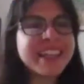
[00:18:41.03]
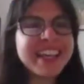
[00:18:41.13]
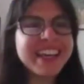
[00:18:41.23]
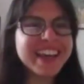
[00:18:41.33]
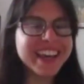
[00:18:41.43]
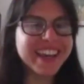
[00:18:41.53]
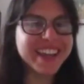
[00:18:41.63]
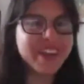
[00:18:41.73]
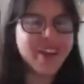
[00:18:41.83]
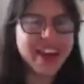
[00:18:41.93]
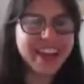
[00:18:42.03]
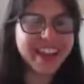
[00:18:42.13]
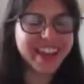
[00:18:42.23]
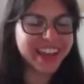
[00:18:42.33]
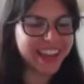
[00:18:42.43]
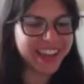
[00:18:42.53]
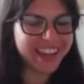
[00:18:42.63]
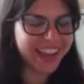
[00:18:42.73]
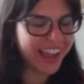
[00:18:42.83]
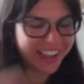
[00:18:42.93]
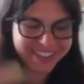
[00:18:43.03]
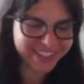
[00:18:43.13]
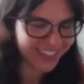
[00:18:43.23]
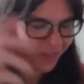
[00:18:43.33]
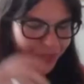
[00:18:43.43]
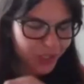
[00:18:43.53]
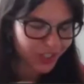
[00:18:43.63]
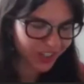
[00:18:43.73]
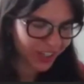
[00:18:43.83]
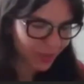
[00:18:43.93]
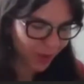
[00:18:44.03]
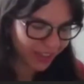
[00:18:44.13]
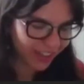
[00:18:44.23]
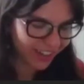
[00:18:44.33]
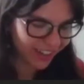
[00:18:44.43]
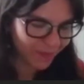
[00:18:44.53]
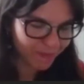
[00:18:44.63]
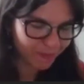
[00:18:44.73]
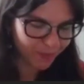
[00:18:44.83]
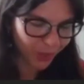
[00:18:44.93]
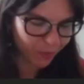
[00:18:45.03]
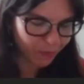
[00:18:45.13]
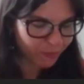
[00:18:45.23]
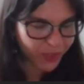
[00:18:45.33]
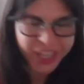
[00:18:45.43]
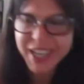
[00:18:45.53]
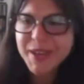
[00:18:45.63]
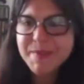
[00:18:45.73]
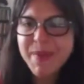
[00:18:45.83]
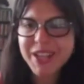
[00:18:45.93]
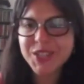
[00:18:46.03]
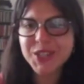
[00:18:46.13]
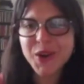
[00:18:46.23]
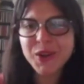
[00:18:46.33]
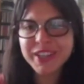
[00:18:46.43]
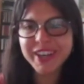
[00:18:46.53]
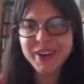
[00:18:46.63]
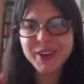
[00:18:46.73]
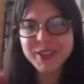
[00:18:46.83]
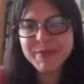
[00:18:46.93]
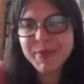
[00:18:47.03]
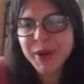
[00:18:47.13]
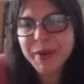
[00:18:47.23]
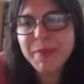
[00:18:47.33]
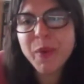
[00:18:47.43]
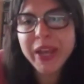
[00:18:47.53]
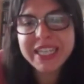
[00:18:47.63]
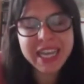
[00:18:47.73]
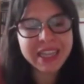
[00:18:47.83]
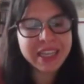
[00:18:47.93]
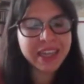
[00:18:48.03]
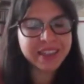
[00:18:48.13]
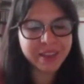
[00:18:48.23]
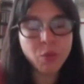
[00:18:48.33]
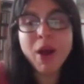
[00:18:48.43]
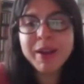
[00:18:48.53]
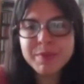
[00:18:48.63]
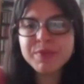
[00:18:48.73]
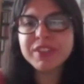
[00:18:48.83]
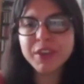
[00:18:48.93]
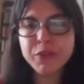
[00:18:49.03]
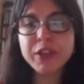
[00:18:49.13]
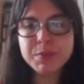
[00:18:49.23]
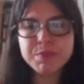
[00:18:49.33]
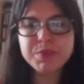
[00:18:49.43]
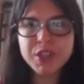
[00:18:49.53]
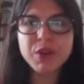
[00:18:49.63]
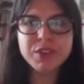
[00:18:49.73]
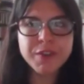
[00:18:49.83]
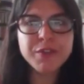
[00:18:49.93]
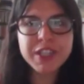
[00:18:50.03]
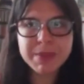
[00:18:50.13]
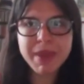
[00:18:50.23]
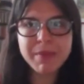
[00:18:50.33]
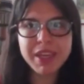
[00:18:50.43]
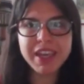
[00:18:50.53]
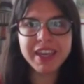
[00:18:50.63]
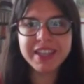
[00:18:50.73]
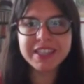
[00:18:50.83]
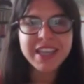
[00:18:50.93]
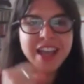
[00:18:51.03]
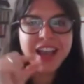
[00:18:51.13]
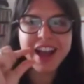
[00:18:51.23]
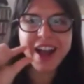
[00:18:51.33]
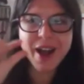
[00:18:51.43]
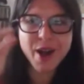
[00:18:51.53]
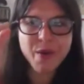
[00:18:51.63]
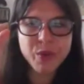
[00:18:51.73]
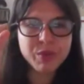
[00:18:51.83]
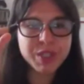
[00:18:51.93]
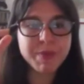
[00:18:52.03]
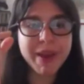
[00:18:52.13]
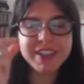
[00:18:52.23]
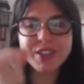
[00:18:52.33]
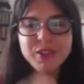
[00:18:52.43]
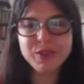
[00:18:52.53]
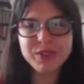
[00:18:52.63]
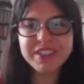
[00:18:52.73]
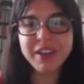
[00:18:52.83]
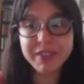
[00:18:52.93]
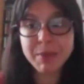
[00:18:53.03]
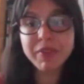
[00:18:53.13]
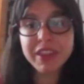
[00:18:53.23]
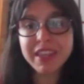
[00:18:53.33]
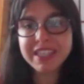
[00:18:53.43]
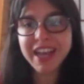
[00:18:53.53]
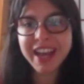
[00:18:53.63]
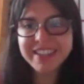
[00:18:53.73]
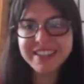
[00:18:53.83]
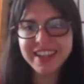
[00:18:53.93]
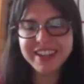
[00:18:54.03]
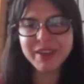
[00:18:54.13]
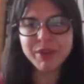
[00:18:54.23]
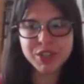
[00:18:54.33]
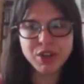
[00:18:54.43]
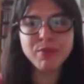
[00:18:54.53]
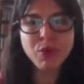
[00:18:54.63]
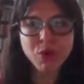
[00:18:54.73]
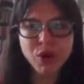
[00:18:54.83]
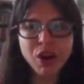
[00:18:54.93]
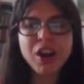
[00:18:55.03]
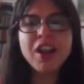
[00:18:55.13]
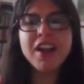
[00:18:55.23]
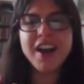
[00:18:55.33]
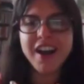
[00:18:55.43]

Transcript: mean, I think, Sefi just, I think, mentioned all the important points. I think that the one difference maybe is with respect to some of the things I study, which are more,